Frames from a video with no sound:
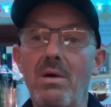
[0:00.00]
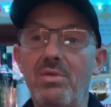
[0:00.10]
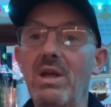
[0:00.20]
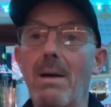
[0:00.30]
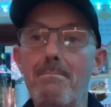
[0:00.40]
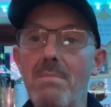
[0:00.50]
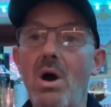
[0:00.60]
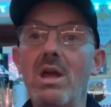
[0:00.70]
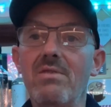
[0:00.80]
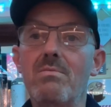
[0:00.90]
think I might
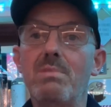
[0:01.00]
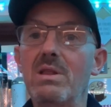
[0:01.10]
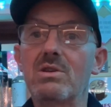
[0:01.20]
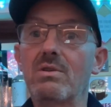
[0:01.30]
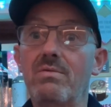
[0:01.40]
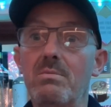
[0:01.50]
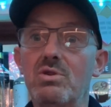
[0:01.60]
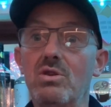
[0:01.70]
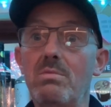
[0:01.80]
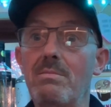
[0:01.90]
even pick this up from the
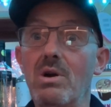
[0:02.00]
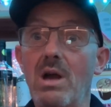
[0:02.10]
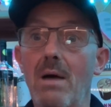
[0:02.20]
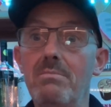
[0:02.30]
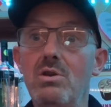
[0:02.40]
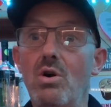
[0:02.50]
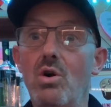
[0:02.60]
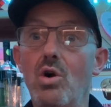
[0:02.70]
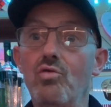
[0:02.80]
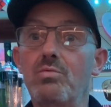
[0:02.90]
supermarket. I'm not
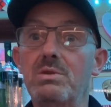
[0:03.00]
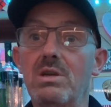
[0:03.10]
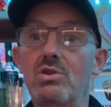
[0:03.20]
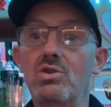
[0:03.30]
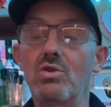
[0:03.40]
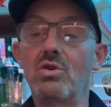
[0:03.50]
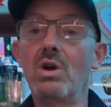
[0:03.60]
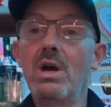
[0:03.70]
100% sure.